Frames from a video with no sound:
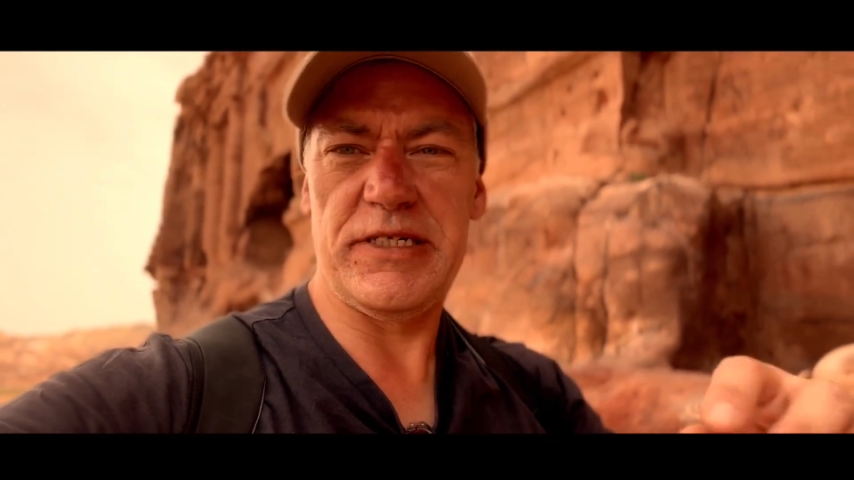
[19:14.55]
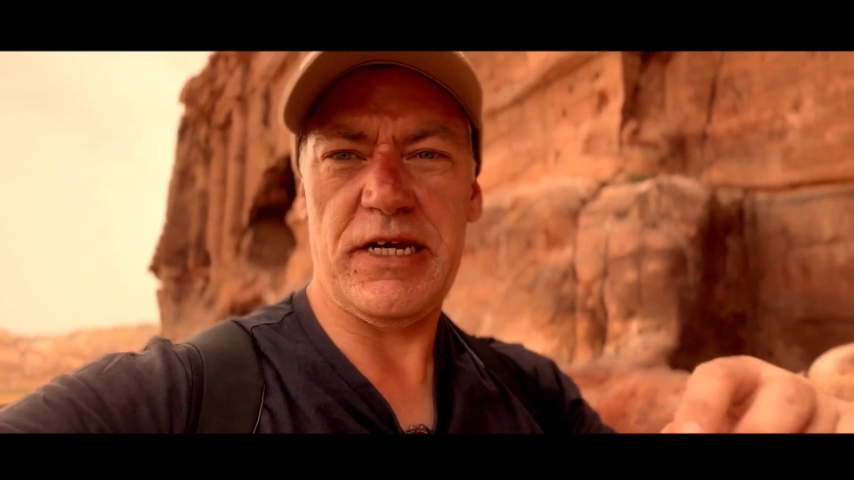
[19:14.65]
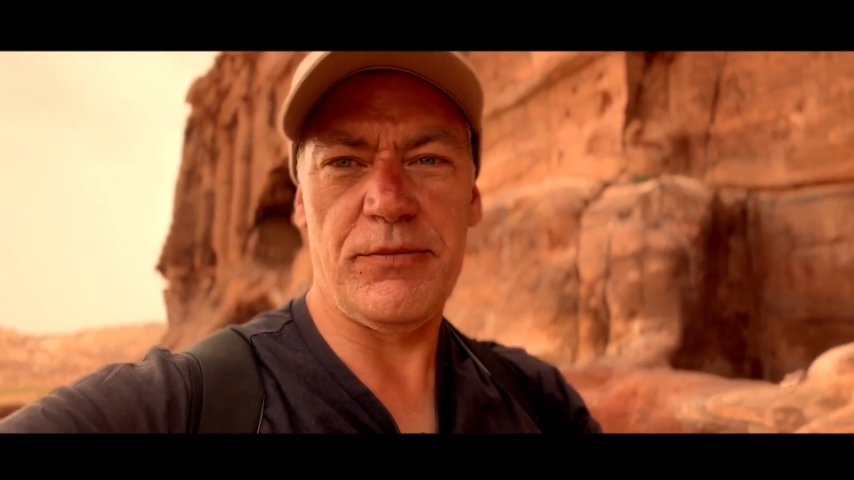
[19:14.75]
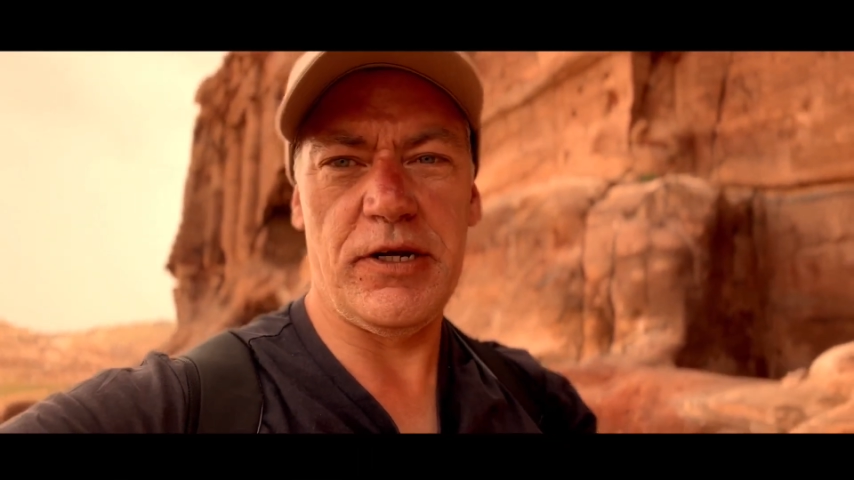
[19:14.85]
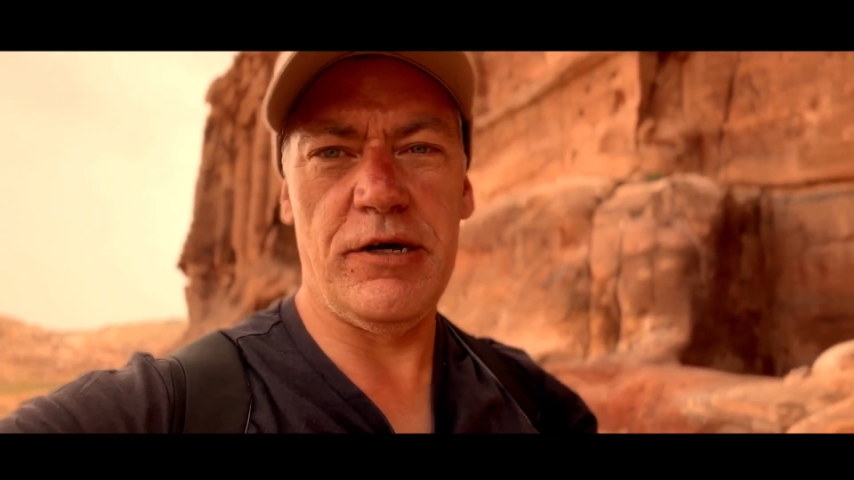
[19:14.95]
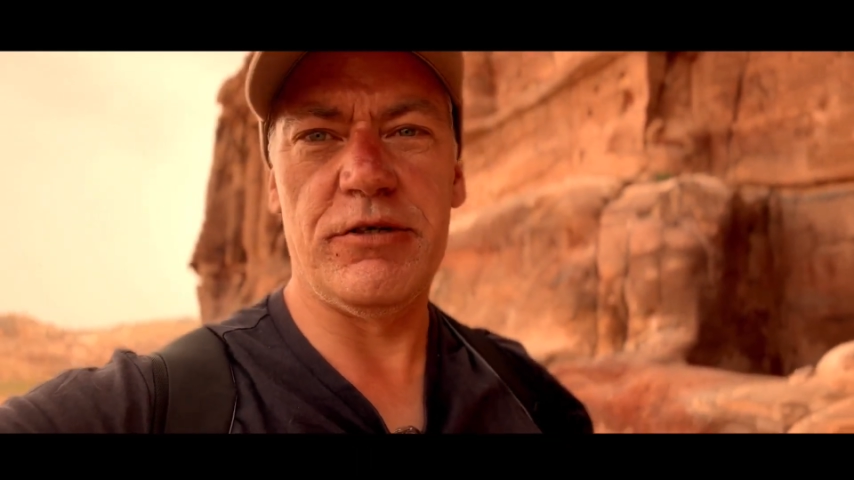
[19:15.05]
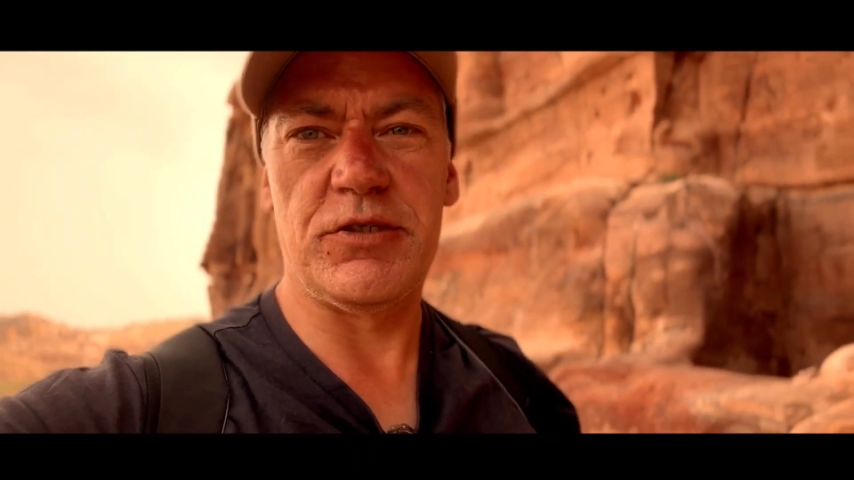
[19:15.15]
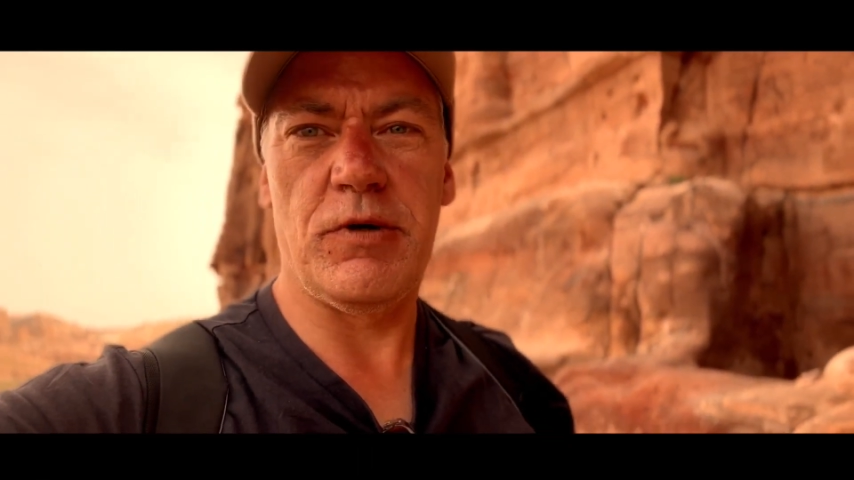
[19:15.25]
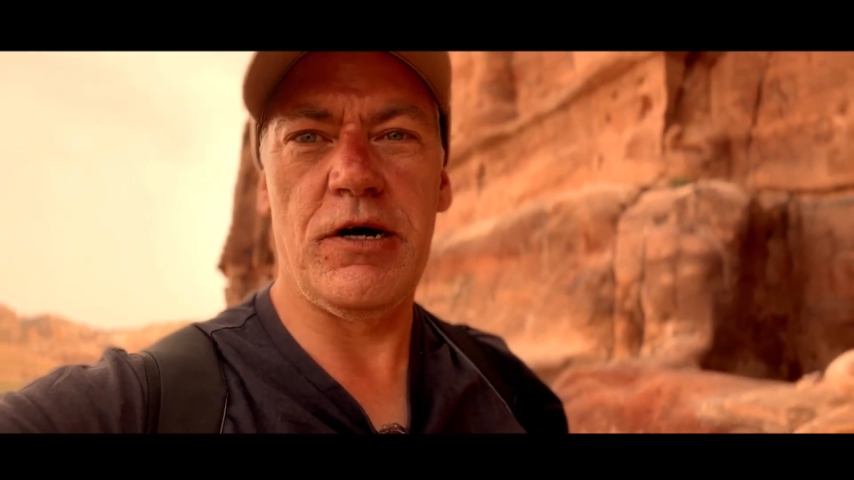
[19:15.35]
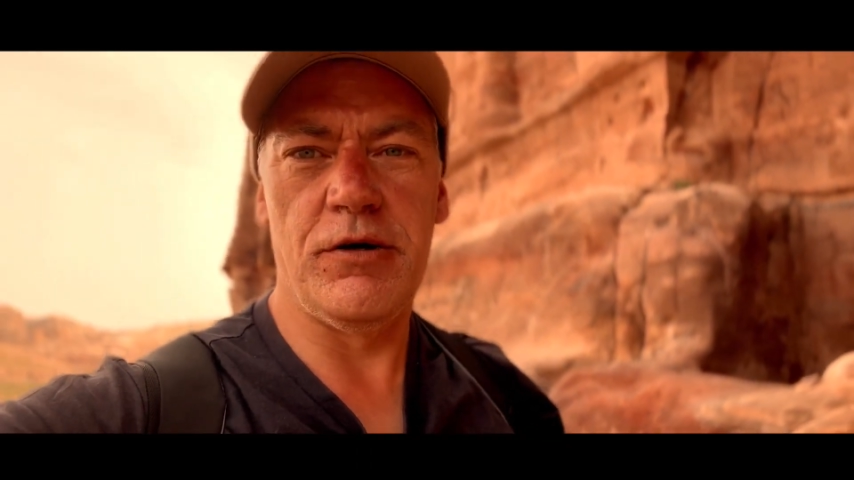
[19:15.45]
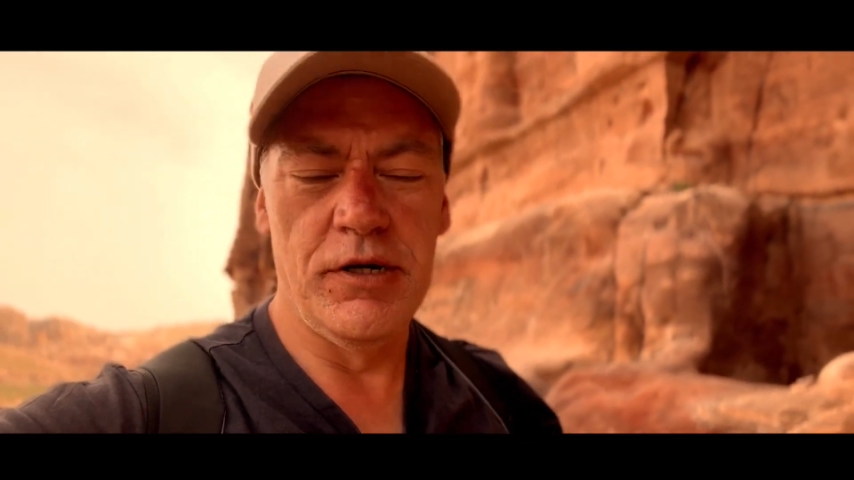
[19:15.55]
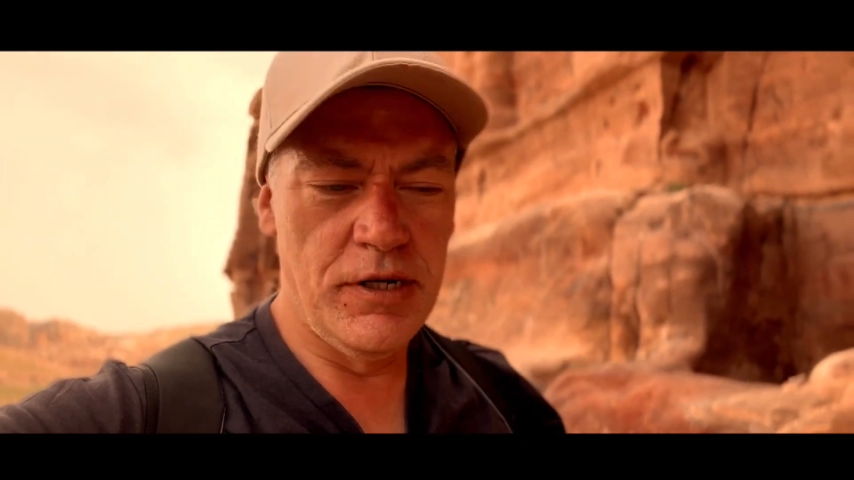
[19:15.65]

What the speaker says: down below as well.